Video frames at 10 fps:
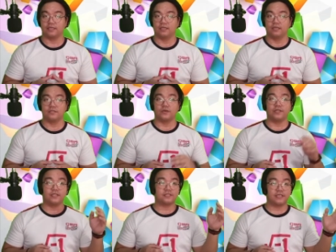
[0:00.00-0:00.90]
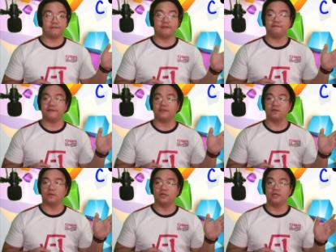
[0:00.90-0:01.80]
So in this given
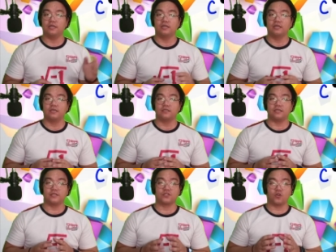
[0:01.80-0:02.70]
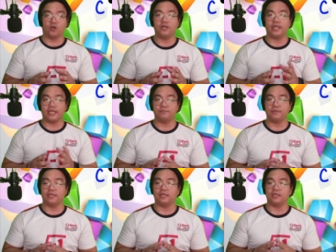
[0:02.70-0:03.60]
figure, since chord A
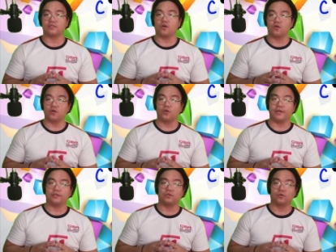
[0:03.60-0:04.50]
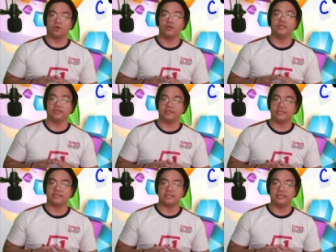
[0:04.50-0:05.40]
B is congruent to chord D
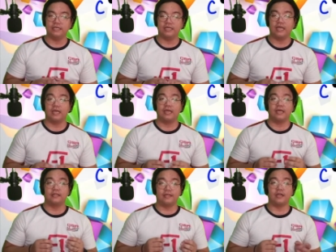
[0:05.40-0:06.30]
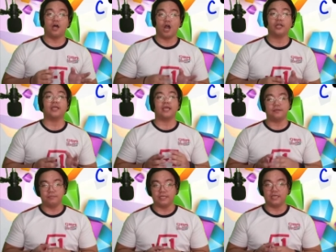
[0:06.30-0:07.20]
C, then arc A
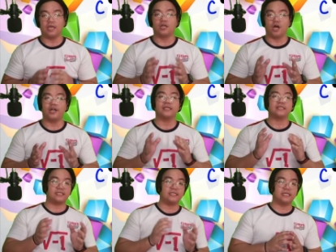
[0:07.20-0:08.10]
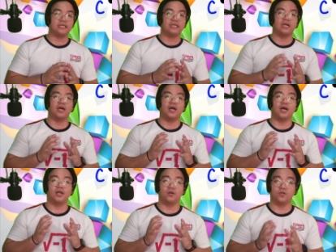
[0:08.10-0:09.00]
B and arc C D
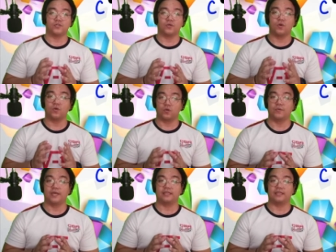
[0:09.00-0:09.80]
are also congruent.